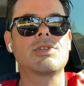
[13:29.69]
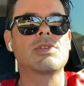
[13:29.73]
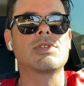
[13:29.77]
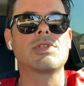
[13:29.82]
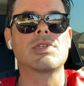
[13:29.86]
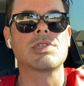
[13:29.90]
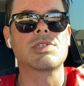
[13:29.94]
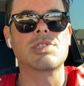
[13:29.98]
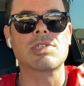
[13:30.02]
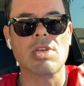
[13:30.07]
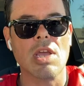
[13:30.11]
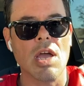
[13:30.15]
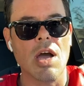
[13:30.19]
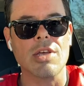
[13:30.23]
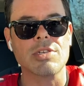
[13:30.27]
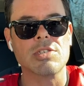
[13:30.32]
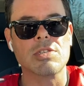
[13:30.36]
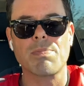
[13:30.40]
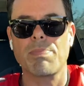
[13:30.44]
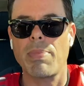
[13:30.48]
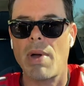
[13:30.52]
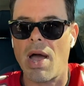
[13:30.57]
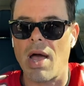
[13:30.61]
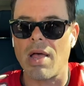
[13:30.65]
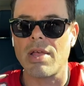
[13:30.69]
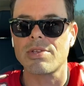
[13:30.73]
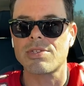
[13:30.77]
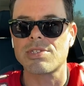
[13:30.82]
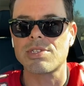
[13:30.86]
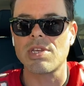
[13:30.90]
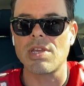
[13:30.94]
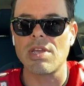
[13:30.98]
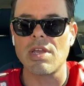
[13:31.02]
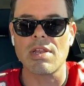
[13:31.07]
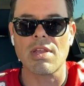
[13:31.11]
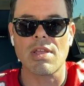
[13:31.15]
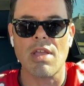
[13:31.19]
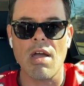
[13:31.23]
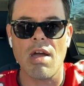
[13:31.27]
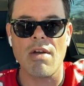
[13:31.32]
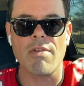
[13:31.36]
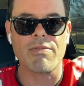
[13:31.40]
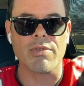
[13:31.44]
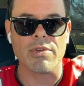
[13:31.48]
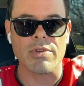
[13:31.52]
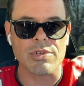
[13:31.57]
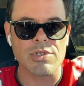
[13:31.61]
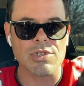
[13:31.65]
to discuss policy and
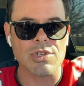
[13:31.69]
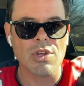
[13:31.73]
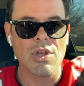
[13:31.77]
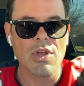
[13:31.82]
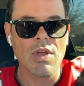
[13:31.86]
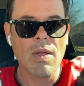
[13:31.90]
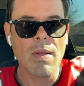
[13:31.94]
coverage.